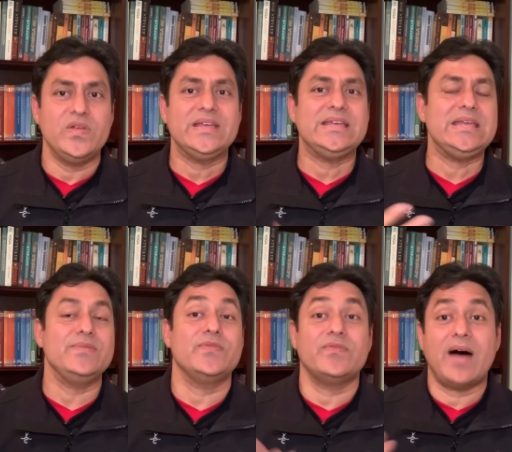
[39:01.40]
keep
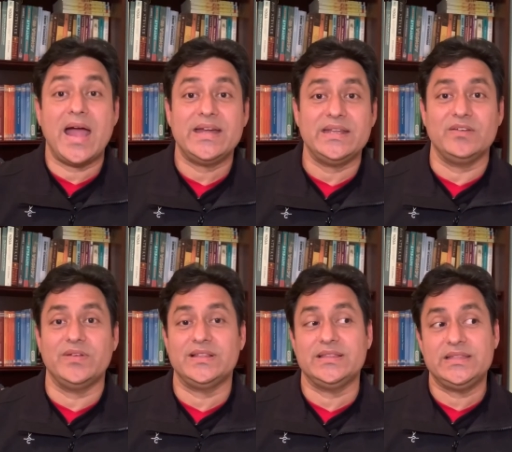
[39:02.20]
fighting
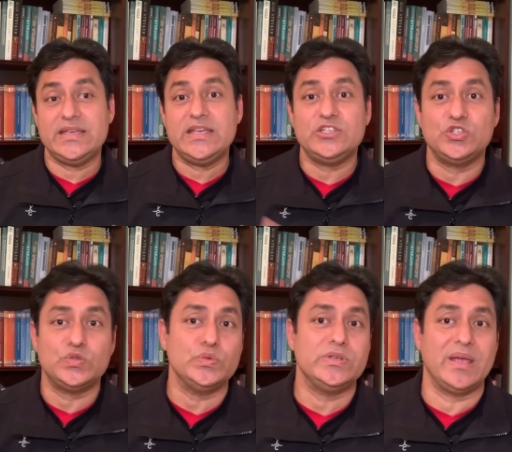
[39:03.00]
with these
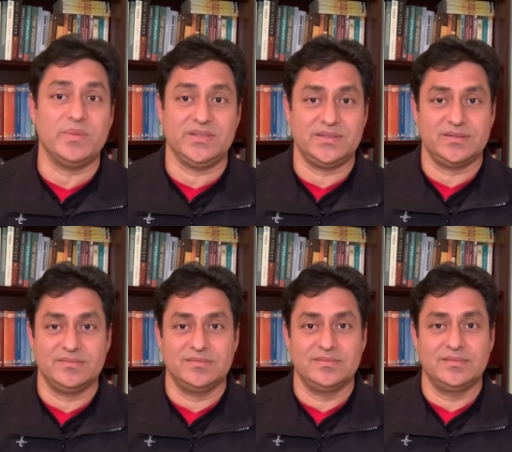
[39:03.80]
two demons,
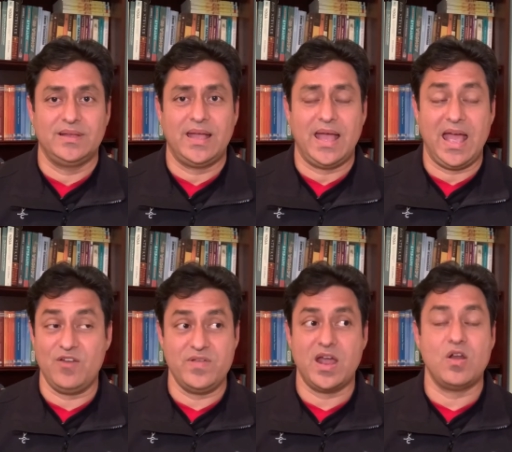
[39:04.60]

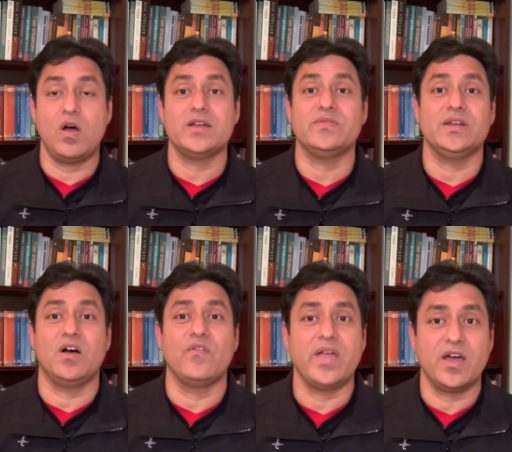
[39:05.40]
and we are not even
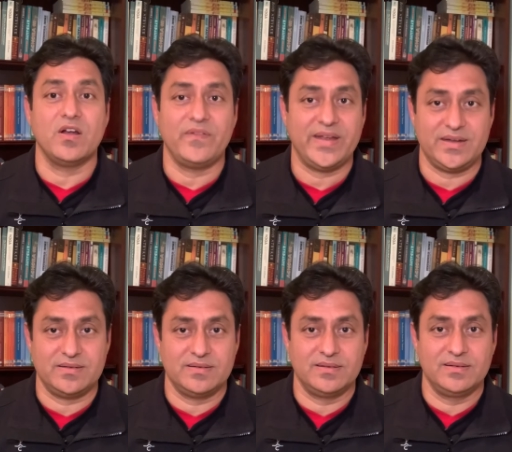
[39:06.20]
aware of it.
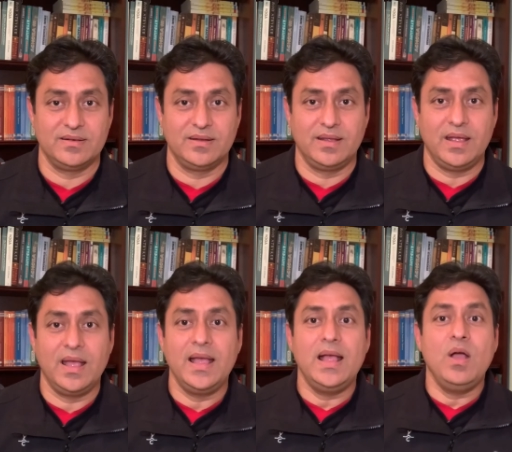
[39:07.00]

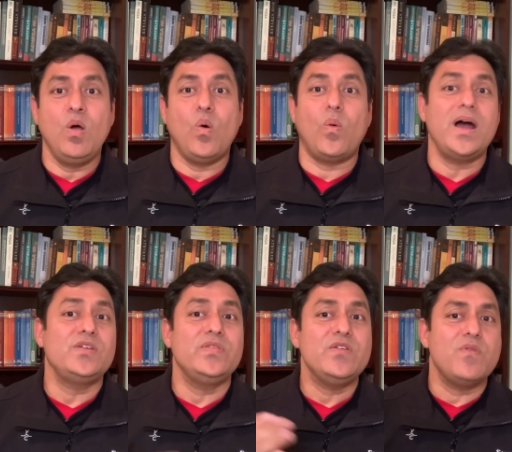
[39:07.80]
What
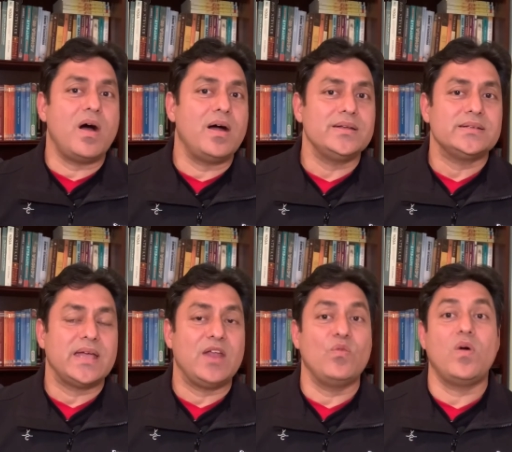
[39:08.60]
we want
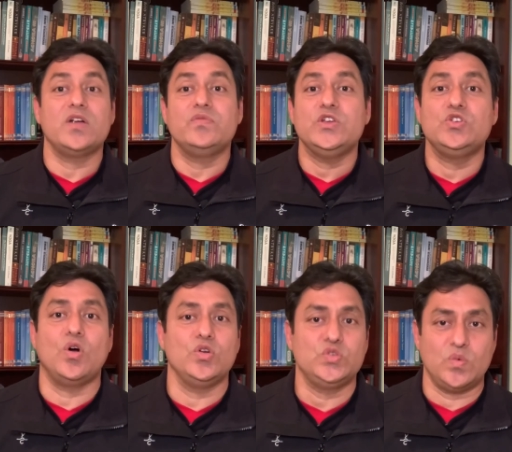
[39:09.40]
and what we
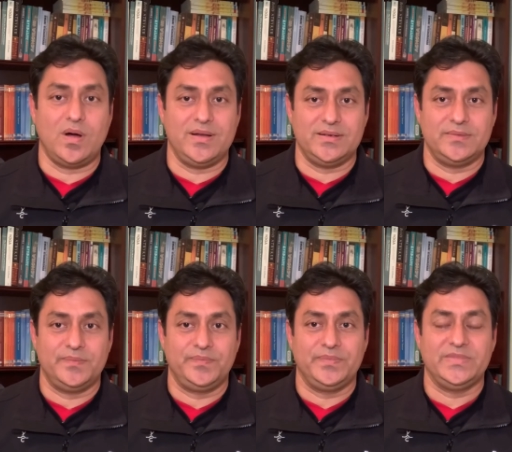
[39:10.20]
don't want,
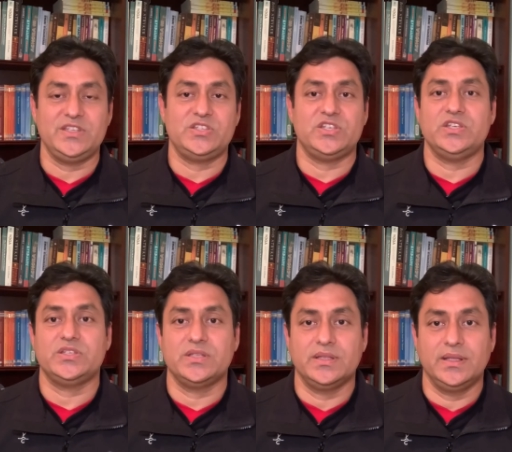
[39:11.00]
this
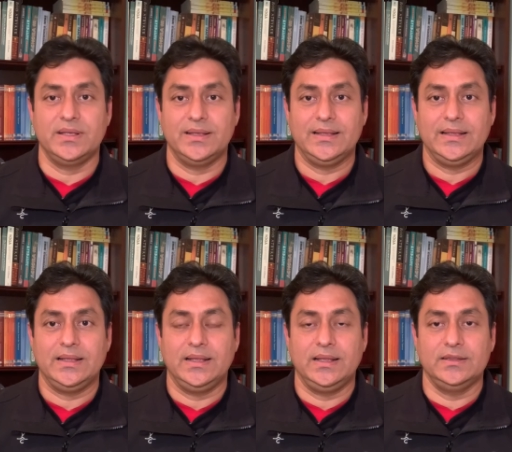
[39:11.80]
is
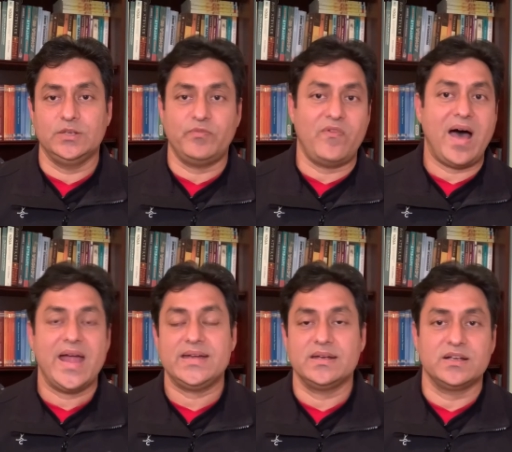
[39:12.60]
the
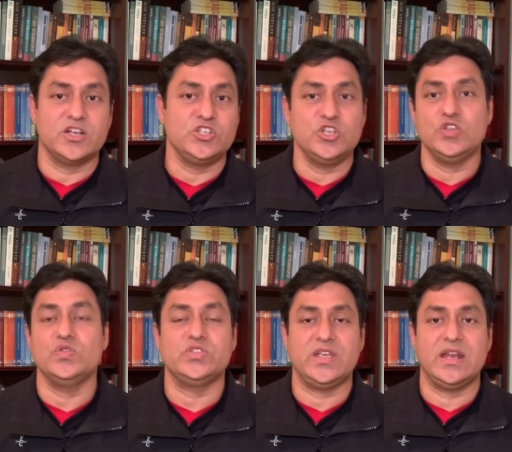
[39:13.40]
fight
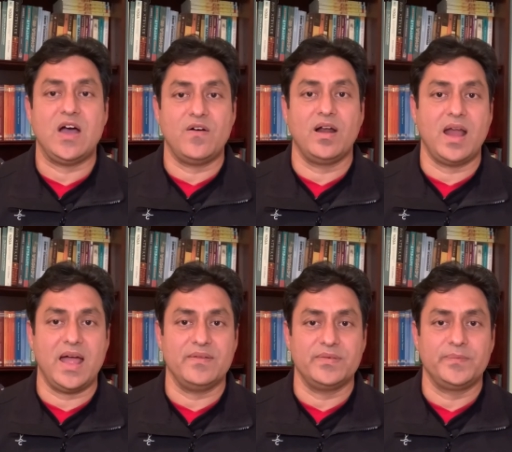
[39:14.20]
continues in our
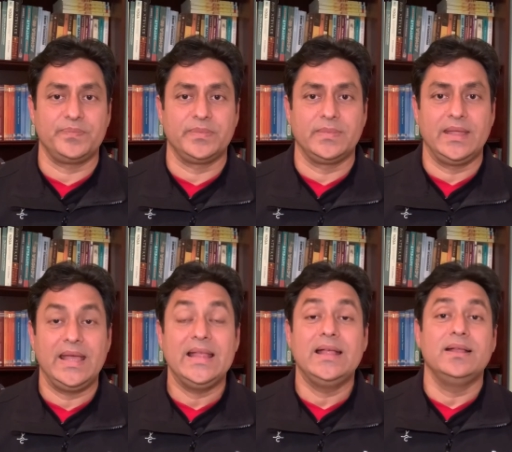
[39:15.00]
life.
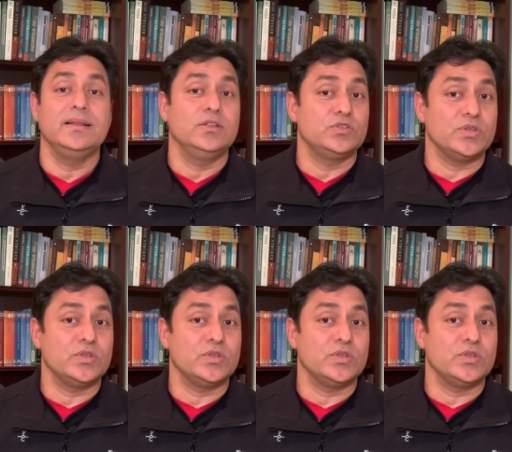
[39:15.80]
So